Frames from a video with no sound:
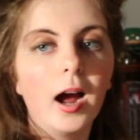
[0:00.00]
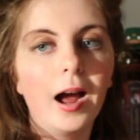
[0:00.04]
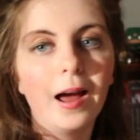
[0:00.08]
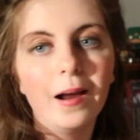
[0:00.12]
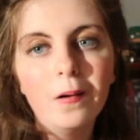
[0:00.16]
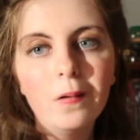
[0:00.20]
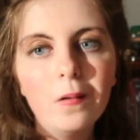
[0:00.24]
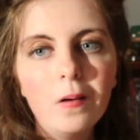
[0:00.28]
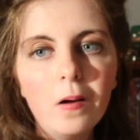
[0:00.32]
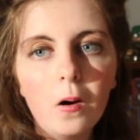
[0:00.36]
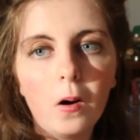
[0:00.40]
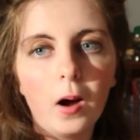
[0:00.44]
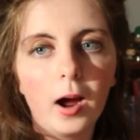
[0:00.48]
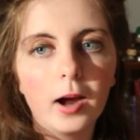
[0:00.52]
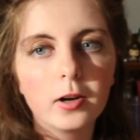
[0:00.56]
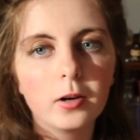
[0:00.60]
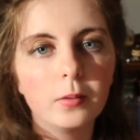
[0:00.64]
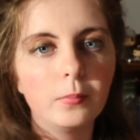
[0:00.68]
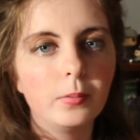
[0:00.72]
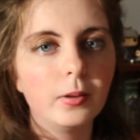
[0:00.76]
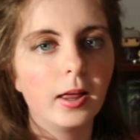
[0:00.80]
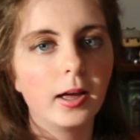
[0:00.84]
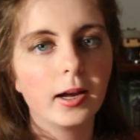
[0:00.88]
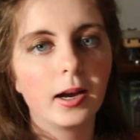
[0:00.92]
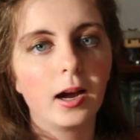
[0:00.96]
I don't know. I
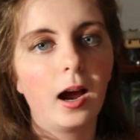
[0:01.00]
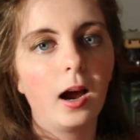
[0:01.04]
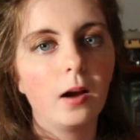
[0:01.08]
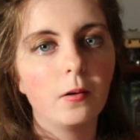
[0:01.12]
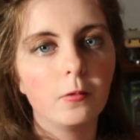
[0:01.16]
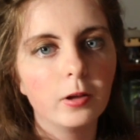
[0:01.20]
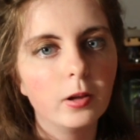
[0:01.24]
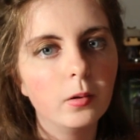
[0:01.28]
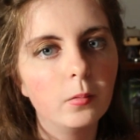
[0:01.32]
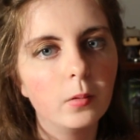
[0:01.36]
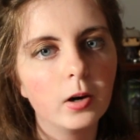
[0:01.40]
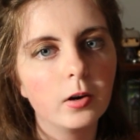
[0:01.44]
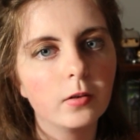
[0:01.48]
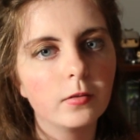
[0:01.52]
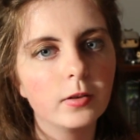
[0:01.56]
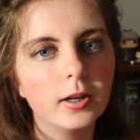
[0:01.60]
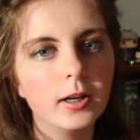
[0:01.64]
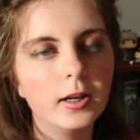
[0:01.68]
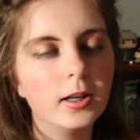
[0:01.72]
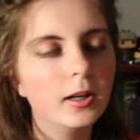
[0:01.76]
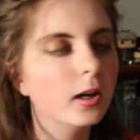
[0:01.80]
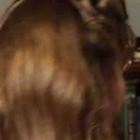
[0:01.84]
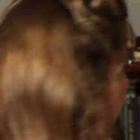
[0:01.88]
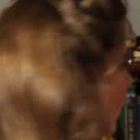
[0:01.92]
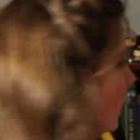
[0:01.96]
could be like, I really want to
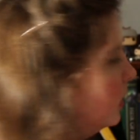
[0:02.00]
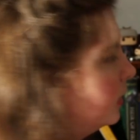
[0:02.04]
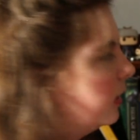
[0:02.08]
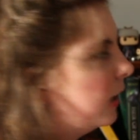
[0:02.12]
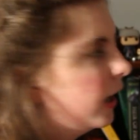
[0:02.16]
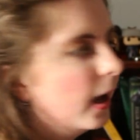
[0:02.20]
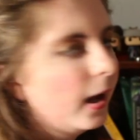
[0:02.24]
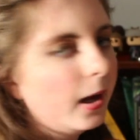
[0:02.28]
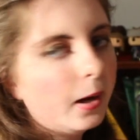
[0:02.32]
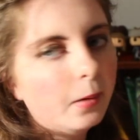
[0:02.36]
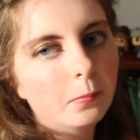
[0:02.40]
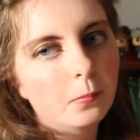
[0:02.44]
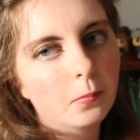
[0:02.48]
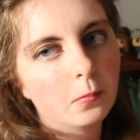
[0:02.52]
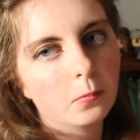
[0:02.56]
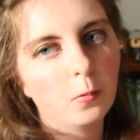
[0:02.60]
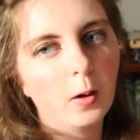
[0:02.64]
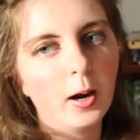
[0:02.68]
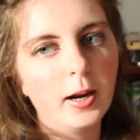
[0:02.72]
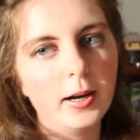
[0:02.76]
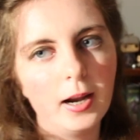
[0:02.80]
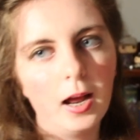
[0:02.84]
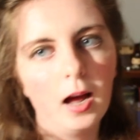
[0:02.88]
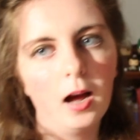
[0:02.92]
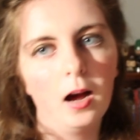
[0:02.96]
read Endgame
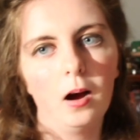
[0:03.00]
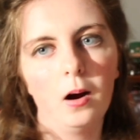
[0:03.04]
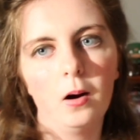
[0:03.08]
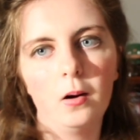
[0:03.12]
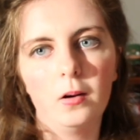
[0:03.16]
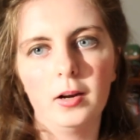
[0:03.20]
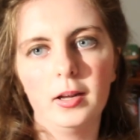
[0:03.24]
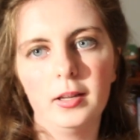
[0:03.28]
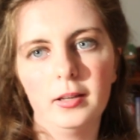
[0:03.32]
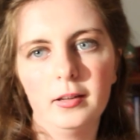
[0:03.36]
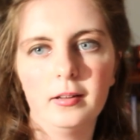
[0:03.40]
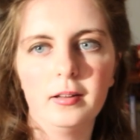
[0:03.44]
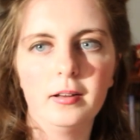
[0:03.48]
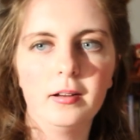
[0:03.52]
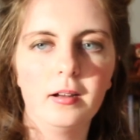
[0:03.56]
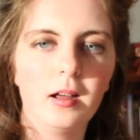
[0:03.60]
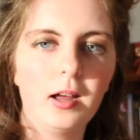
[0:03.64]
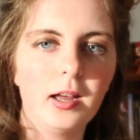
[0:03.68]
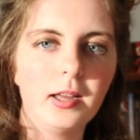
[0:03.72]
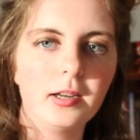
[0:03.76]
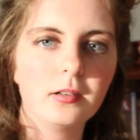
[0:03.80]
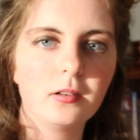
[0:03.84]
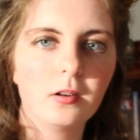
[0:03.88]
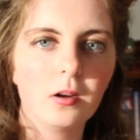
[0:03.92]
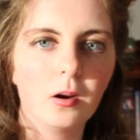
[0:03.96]
right now, and then
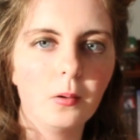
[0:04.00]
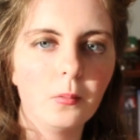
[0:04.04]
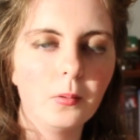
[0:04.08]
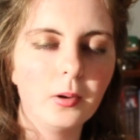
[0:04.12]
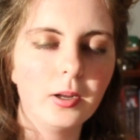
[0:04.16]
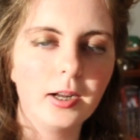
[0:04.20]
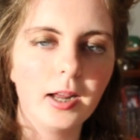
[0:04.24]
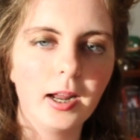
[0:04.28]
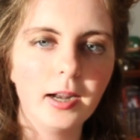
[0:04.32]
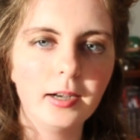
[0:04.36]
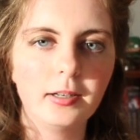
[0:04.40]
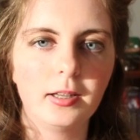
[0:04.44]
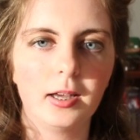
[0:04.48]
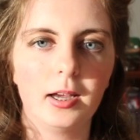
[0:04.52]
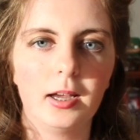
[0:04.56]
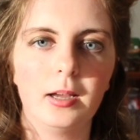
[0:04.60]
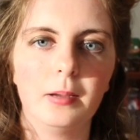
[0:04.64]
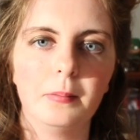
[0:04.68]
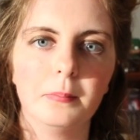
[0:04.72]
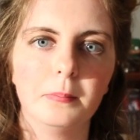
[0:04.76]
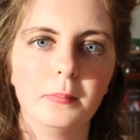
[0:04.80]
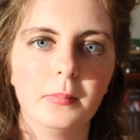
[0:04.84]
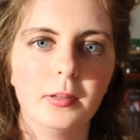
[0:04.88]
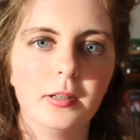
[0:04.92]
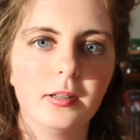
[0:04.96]
I'd go read
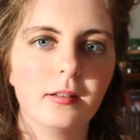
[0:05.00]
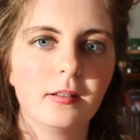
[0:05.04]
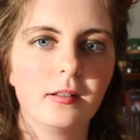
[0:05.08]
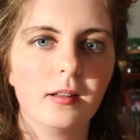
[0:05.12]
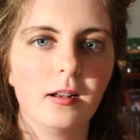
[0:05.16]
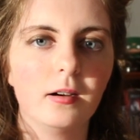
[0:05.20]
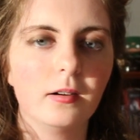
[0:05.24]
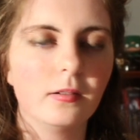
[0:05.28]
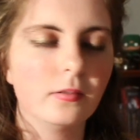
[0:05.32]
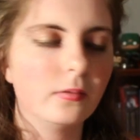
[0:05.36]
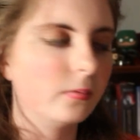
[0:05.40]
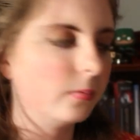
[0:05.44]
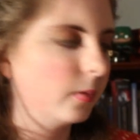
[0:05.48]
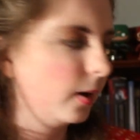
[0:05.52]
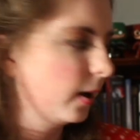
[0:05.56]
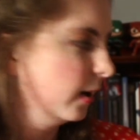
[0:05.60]
Endgame instead of